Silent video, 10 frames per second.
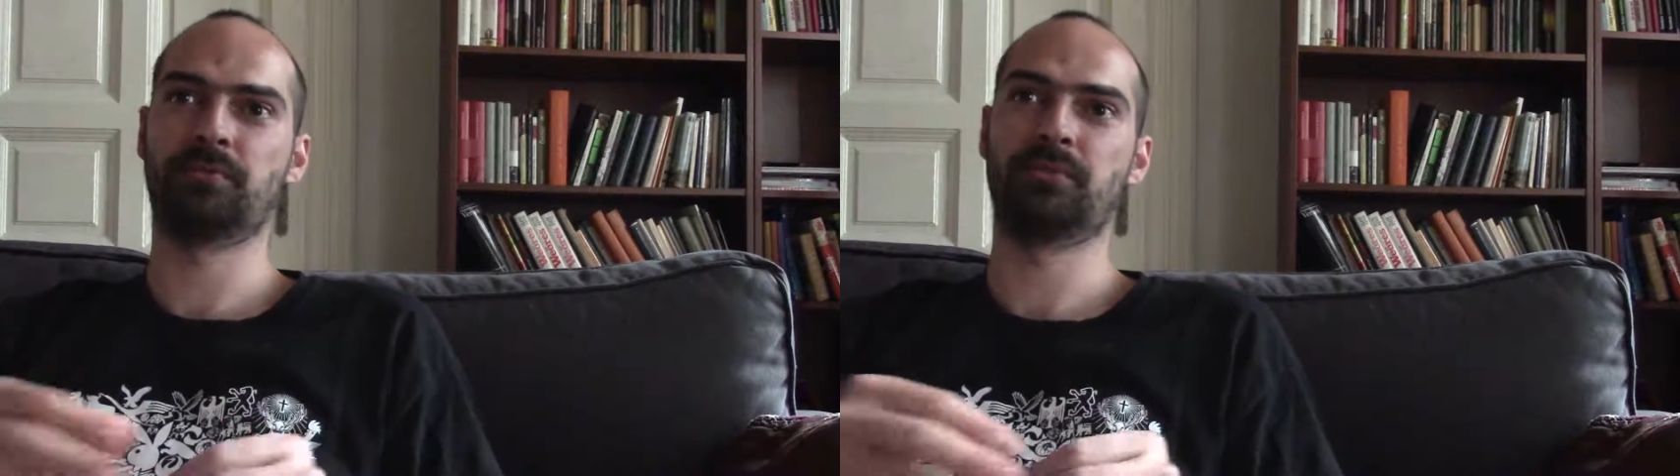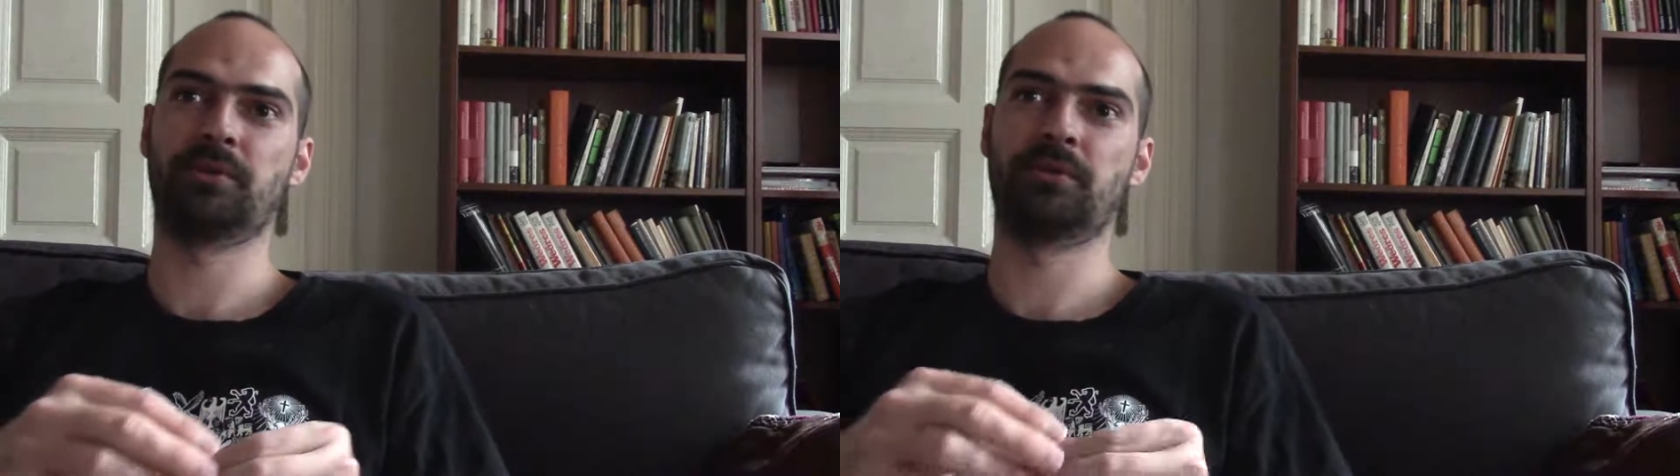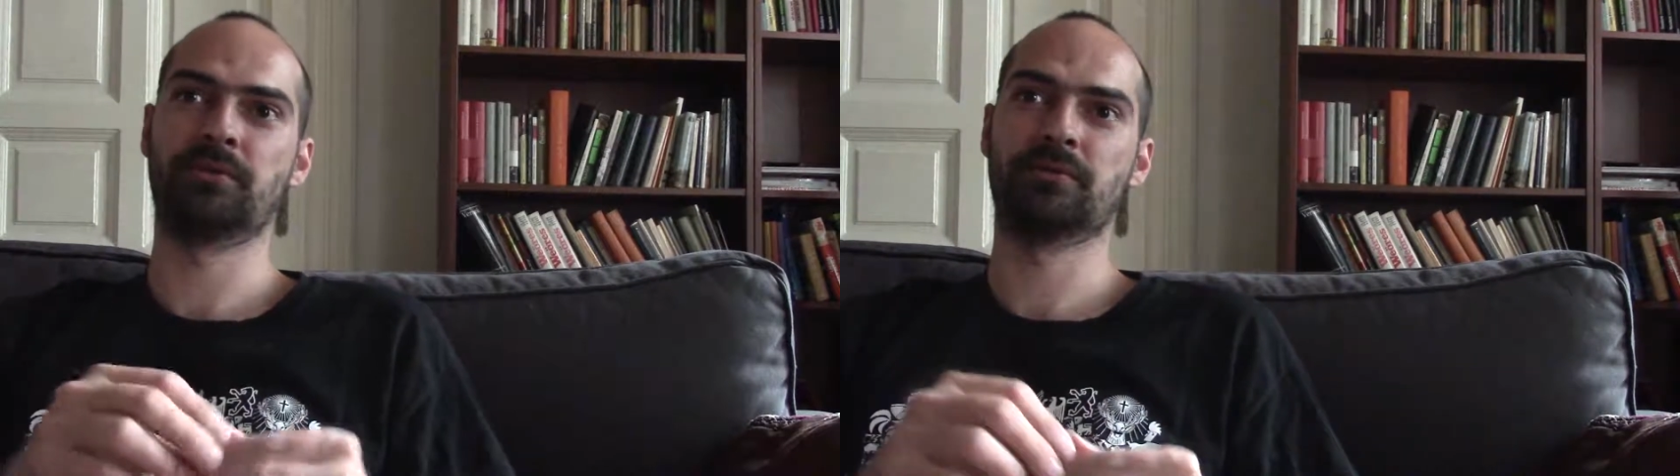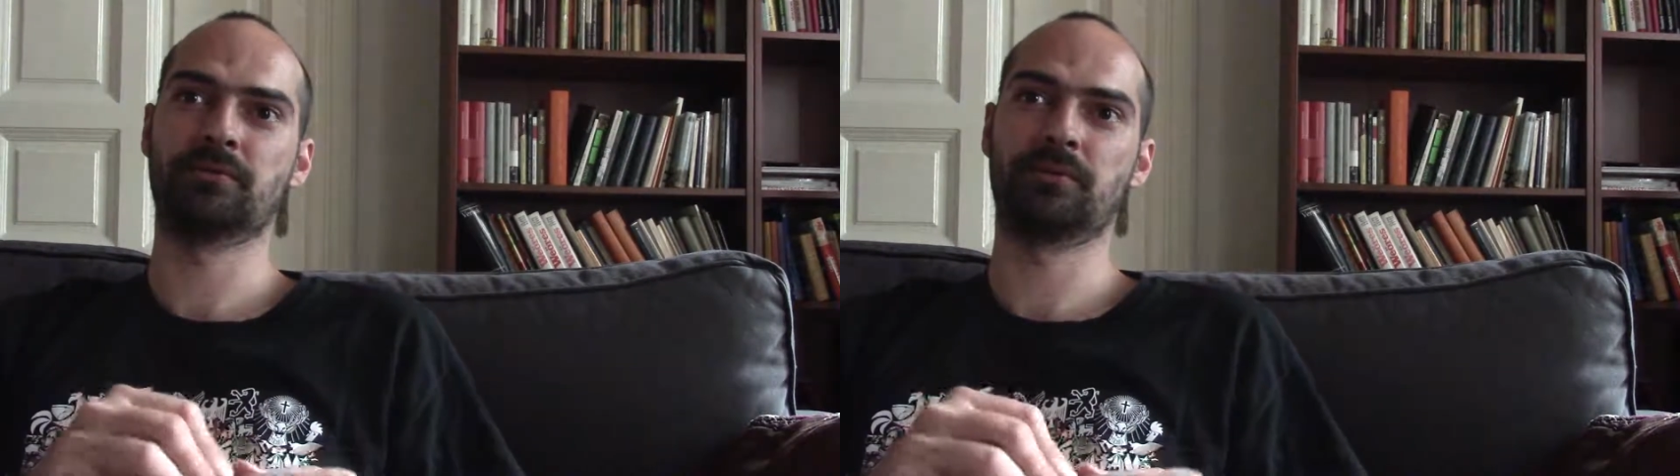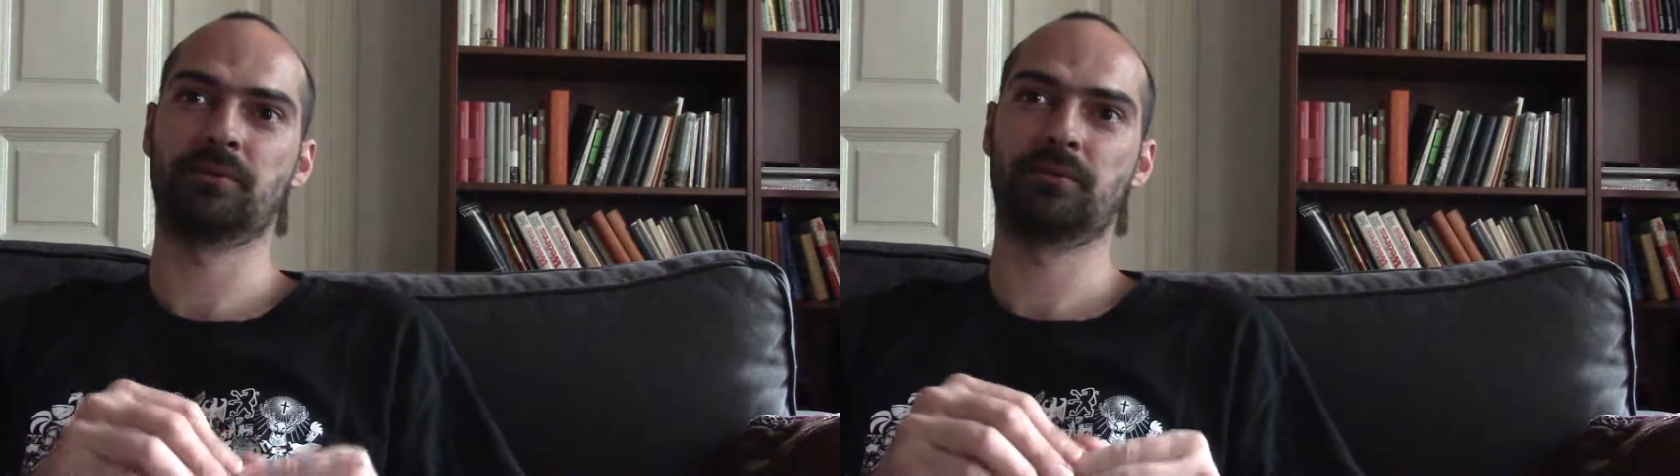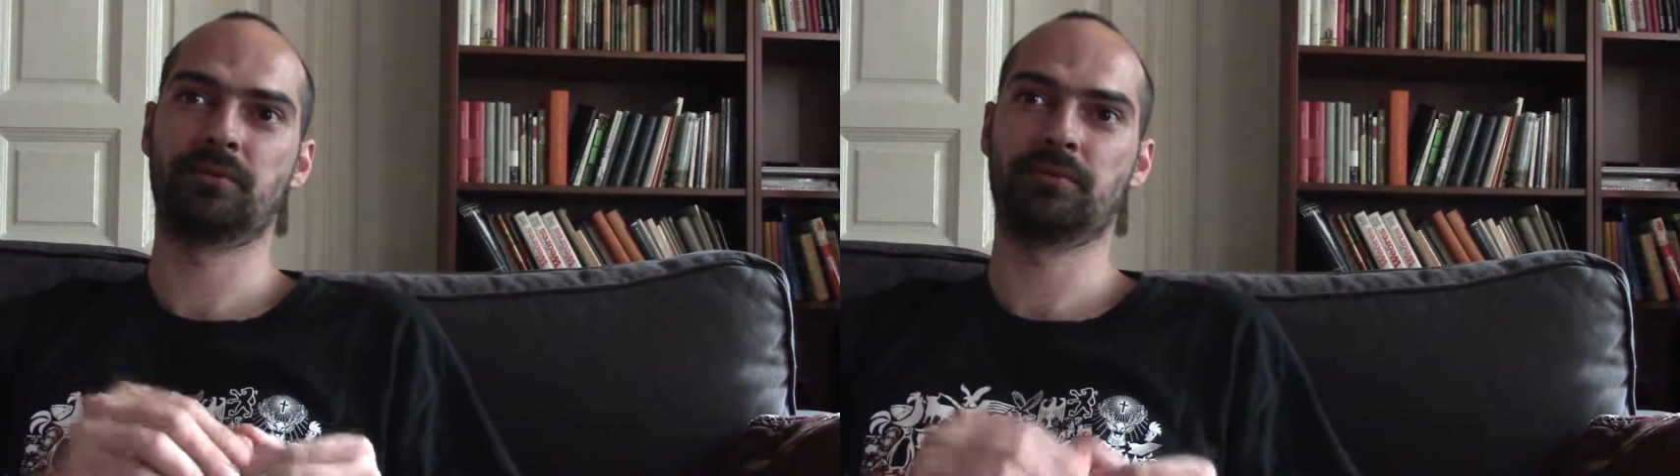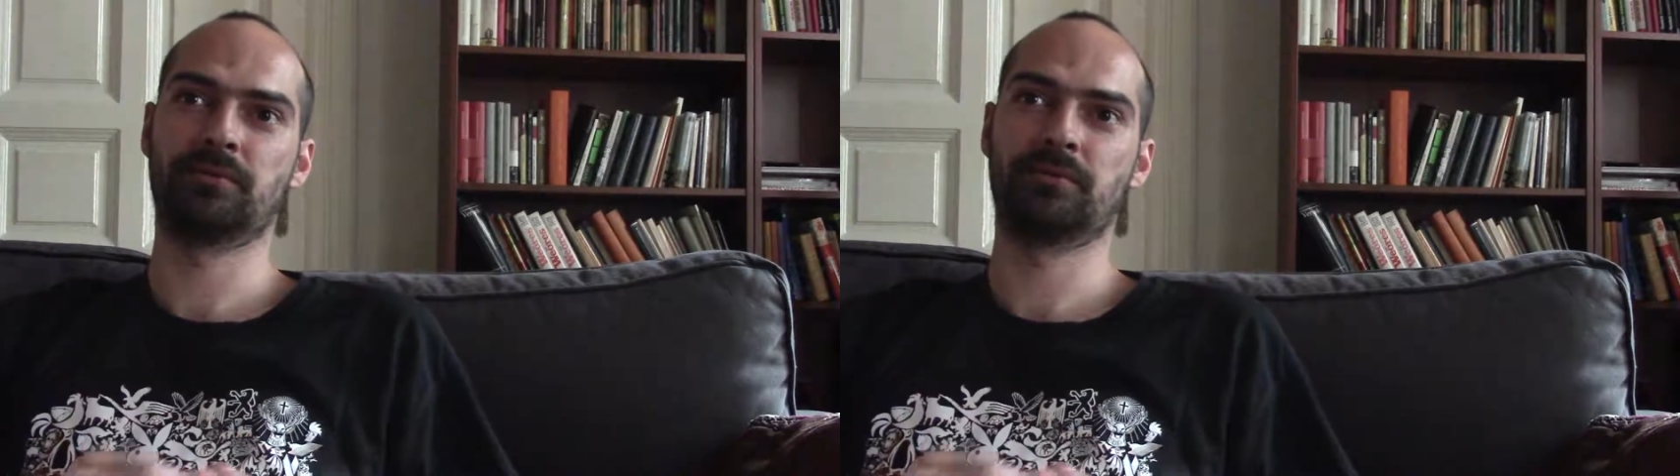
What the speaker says: begins with